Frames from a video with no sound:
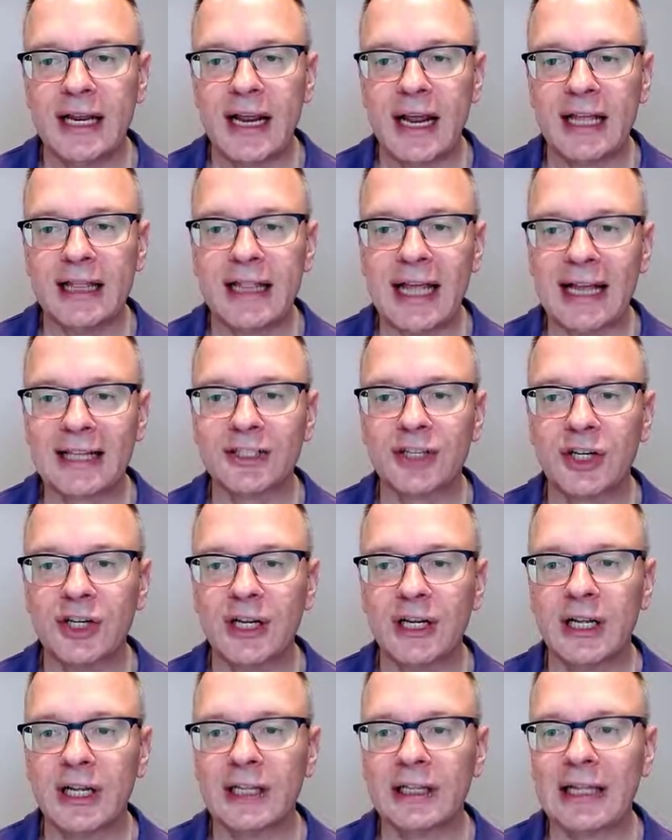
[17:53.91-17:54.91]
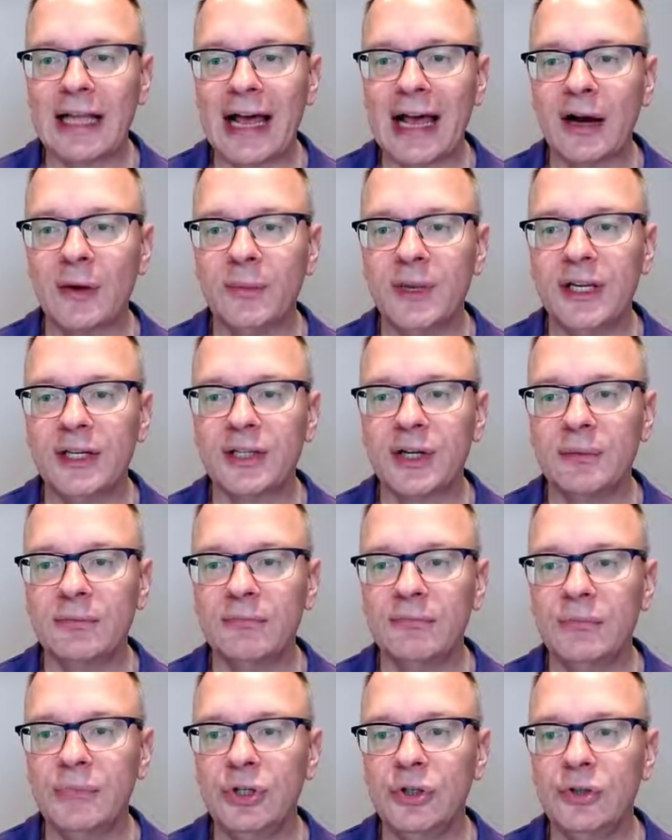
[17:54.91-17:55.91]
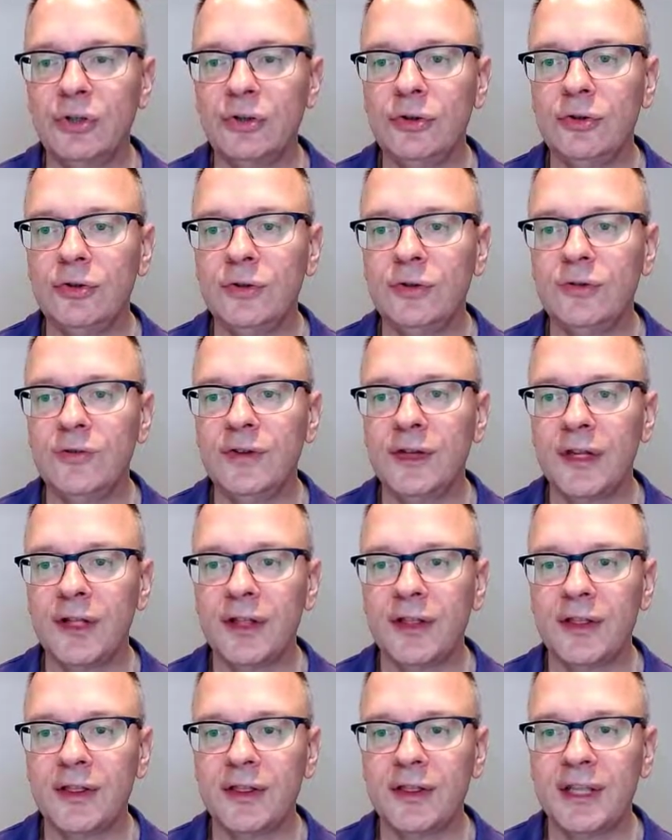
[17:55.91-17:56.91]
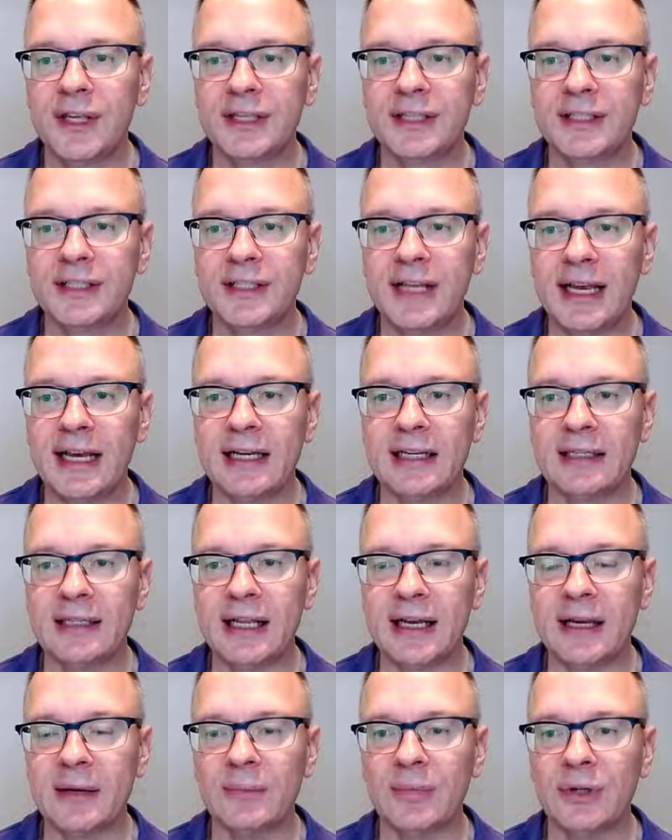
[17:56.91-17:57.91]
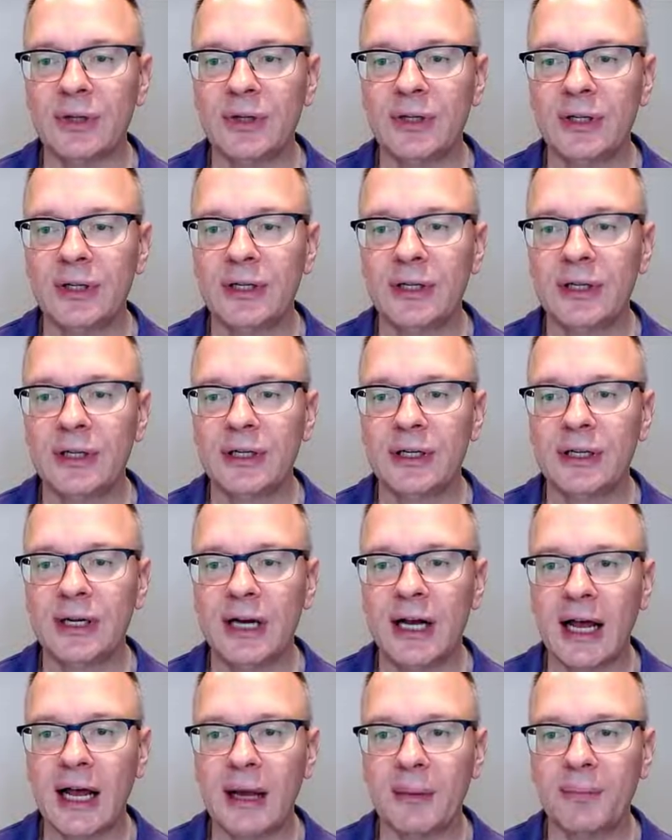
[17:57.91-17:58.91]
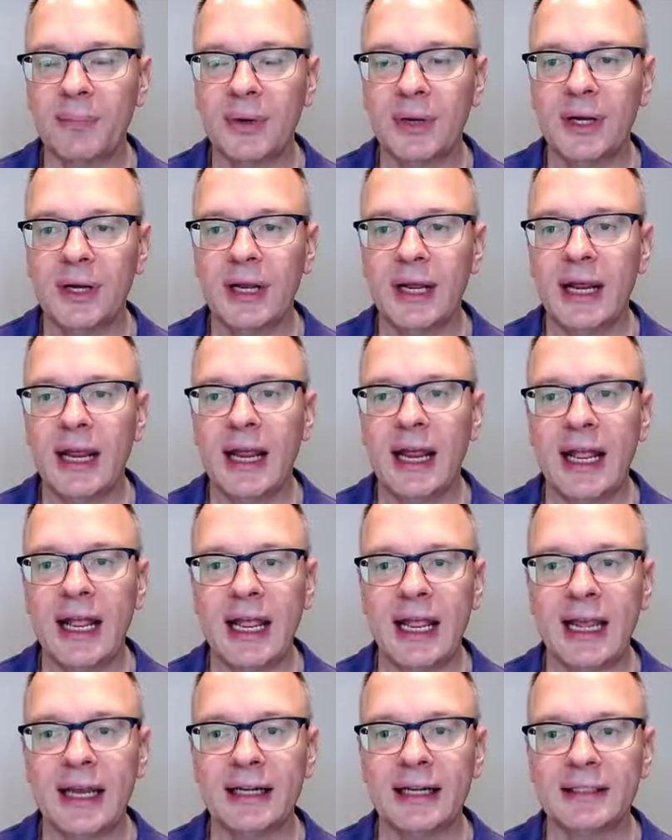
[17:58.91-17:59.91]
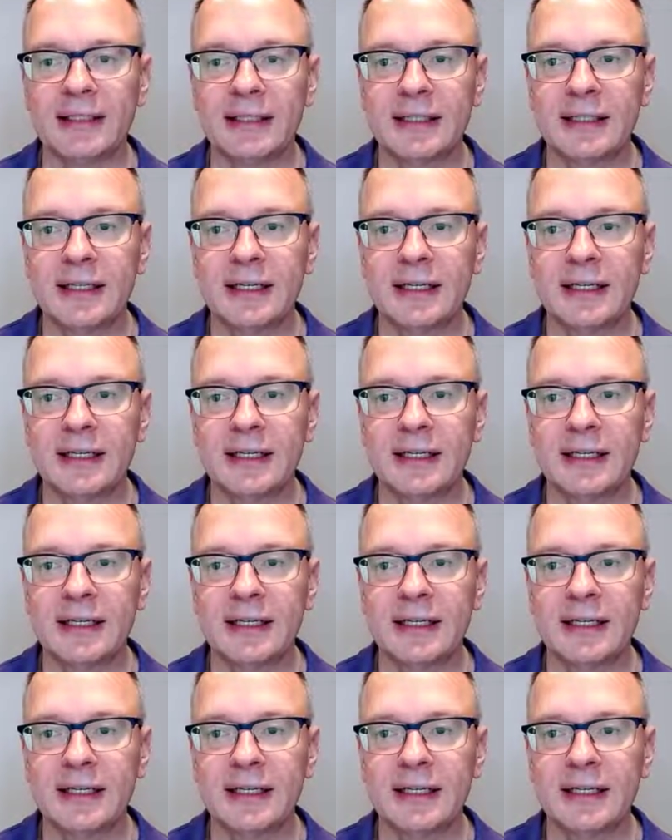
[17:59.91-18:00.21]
And that's going to allow me to move this data label up and